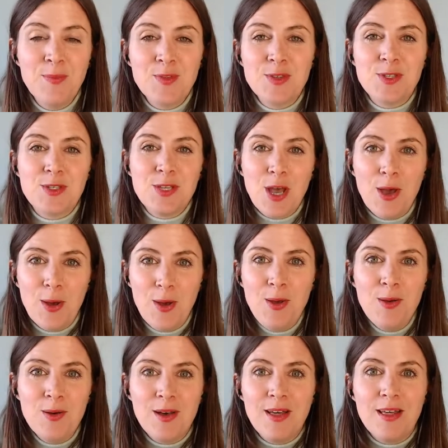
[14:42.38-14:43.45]

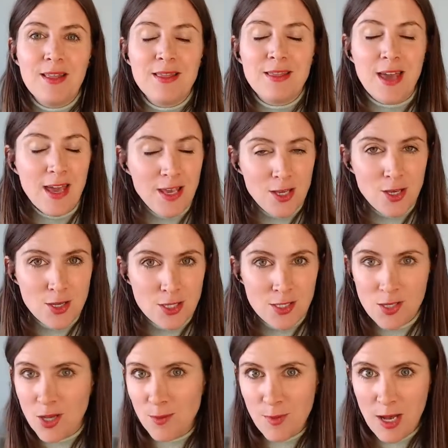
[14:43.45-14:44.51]
So thank you
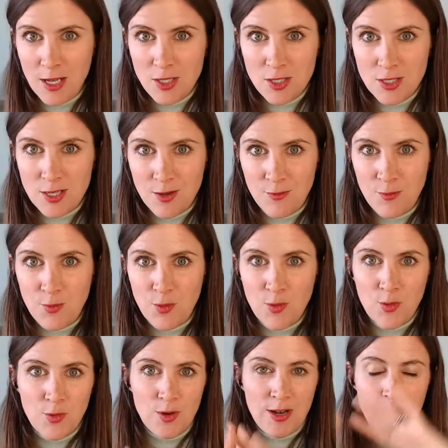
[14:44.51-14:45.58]
so much
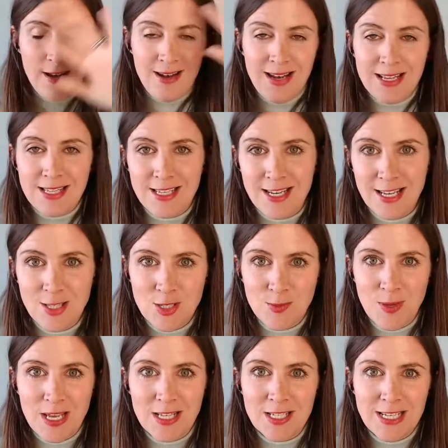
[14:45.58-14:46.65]
for listening to
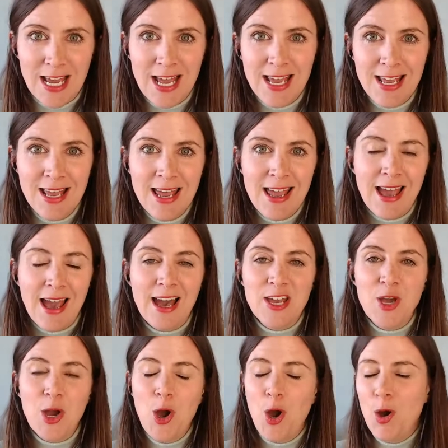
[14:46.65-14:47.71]
me today.
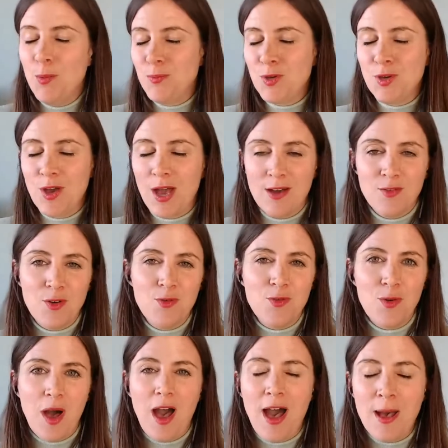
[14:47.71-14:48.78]
I hope you have
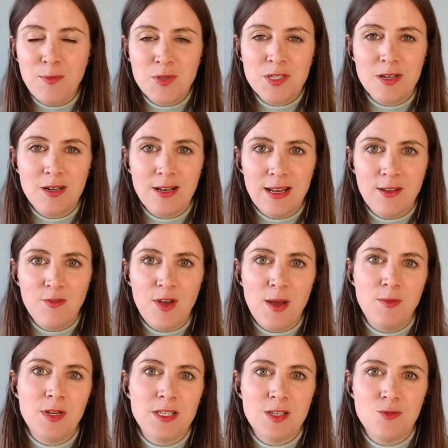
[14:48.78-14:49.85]
an absolutely
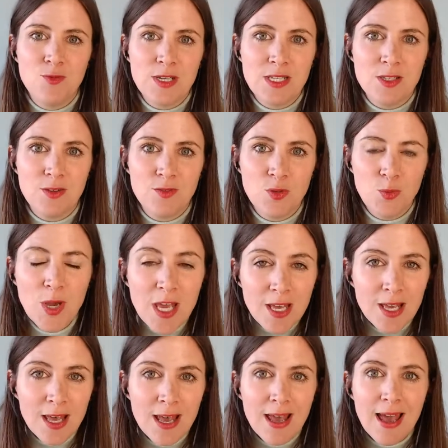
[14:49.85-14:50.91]
fabulous rest of the
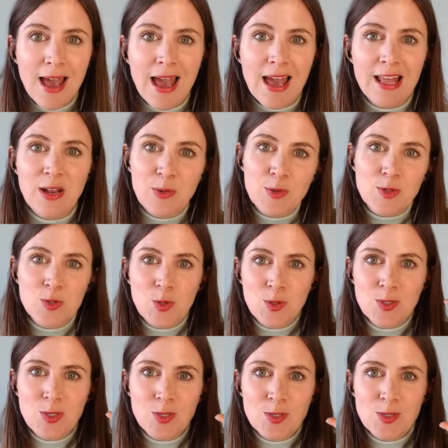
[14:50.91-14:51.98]
week, and I will
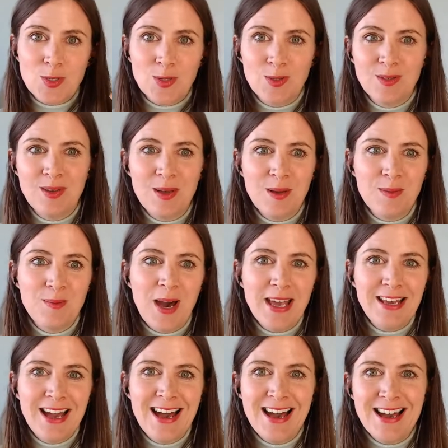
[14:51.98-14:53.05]
talk to you soon.
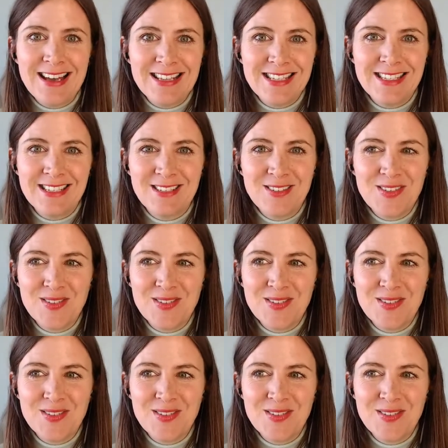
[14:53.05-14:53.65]
Bye, guys.